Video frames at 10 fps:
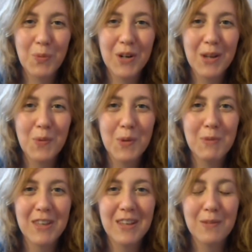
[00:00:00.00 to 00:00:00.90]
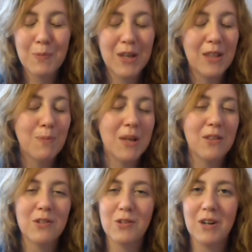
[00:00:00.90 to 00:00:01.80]
Working with wedding
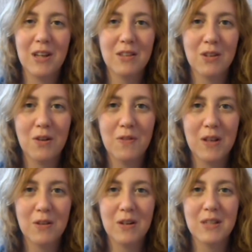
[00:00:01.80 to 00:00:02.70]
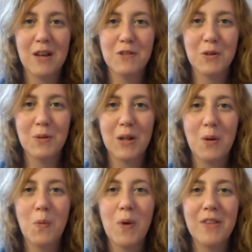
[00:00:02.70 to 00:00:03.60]
vendors or any sort of vendor is
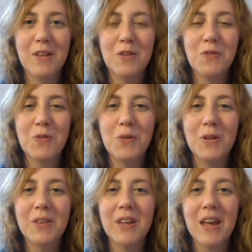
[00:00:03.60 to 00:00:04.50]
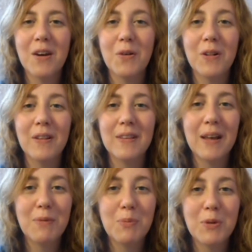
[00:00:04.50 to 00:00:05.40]
absolutely wonderful. They are all
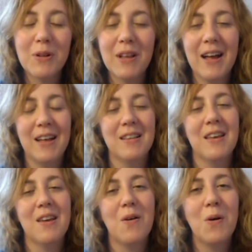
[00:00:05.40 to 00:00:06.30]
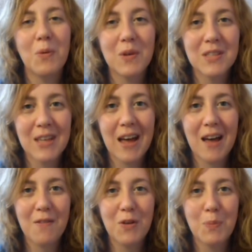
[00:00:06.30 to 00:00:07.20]
lovable and they always
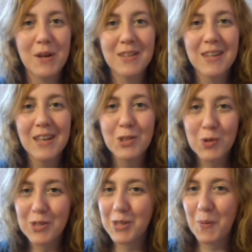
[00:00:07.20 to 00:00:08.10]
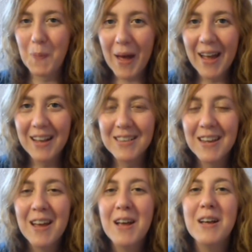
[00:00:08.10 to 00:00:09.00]
have your best interest in mind.
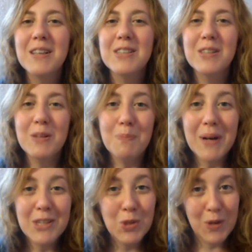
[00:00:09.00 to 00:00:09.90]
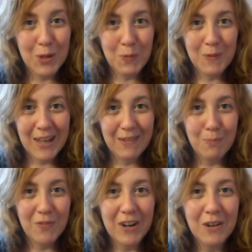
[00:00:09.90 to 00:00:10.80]
But you need to be
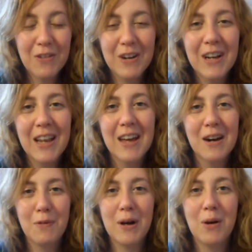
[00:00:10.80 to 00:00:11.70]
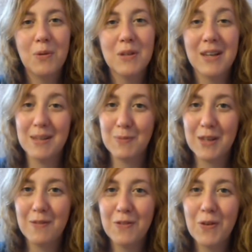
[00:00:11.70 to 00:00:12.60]
very clear about, as I'm
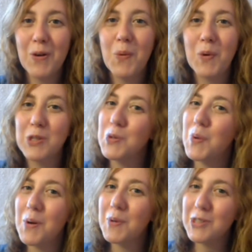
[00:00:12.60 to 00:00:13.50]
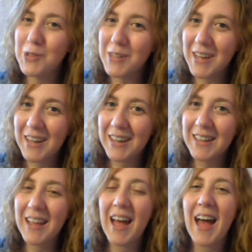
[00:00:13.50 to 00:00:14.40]
saying before, what you want, what you
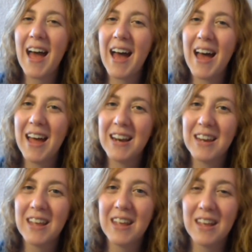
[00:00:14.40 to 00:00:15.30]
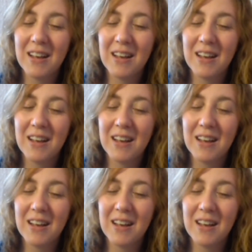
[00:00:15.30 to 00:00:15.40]
need, and